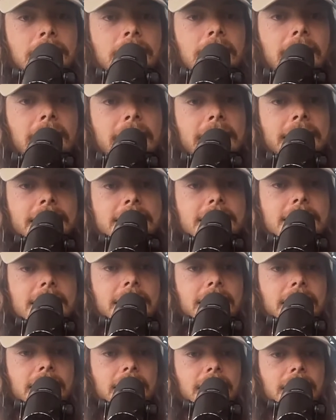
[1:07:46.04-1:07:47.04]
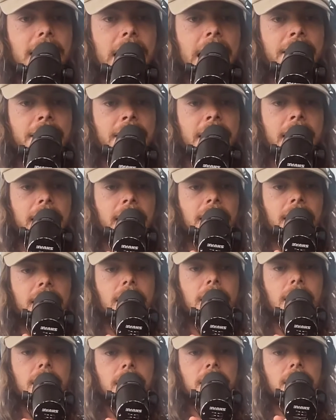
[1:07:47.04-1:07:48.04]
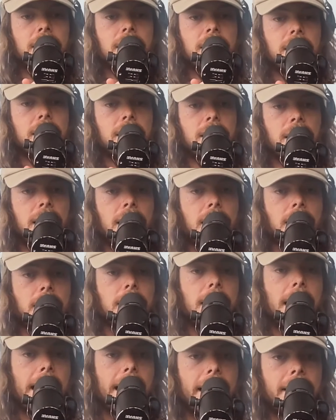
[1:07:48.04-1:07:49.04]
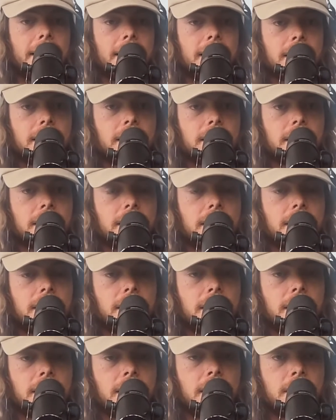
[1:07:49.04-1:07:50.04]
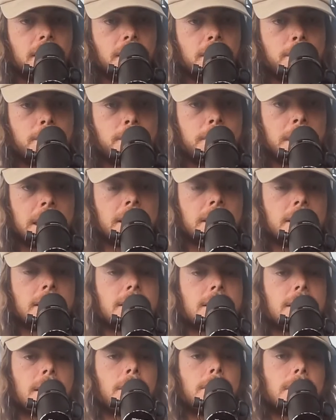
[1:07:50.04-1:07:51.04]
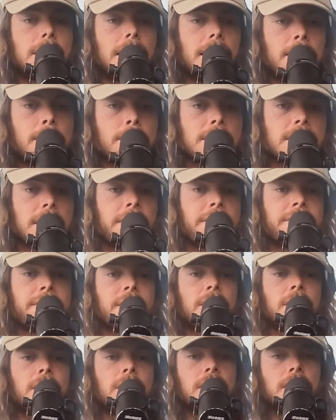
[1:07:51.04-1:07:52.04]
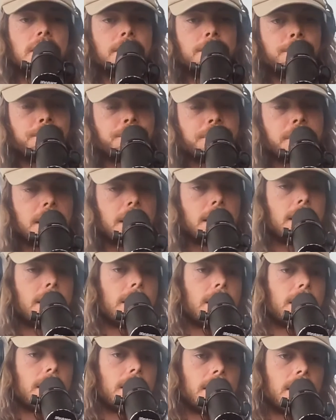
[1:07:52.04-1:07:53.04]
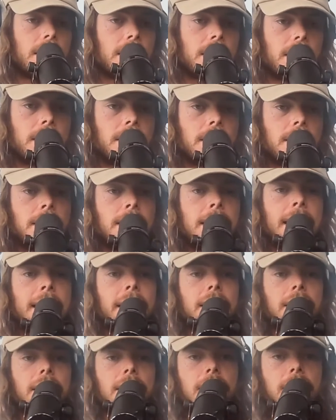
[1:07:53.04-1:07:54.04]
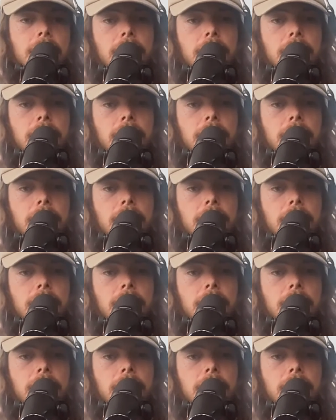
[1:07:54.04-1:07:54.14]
gut instinct and then a lie. Because sometimes I feel like